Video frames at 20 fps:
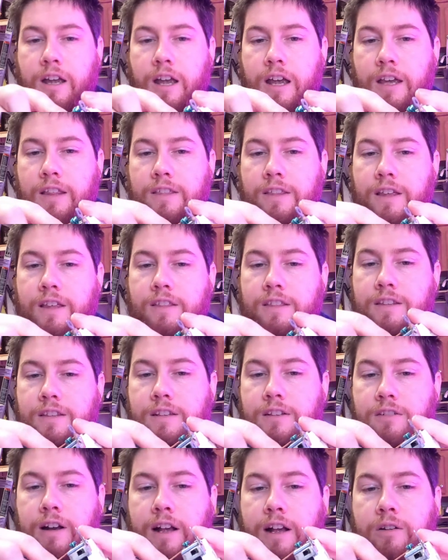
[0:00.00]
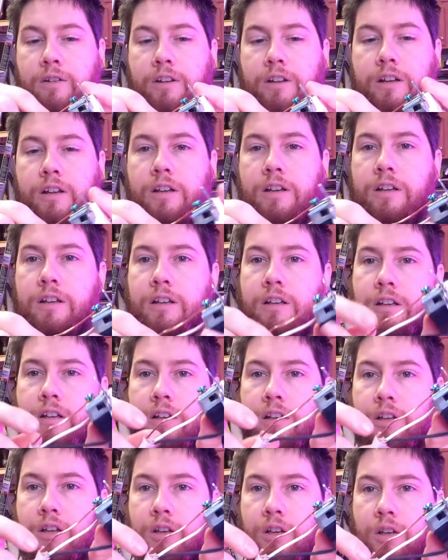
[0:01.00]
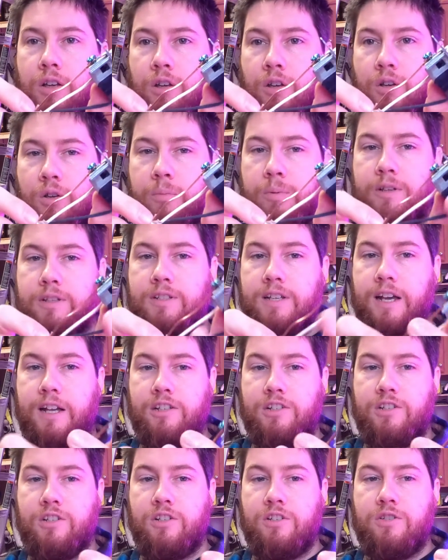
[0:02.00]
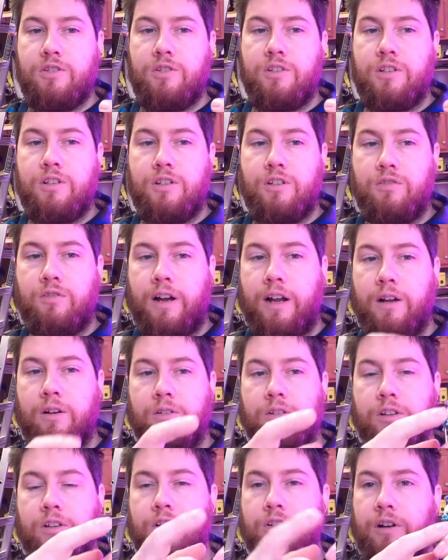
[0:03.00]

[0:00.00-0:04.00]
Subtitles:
and then the ground will be attached to the ground.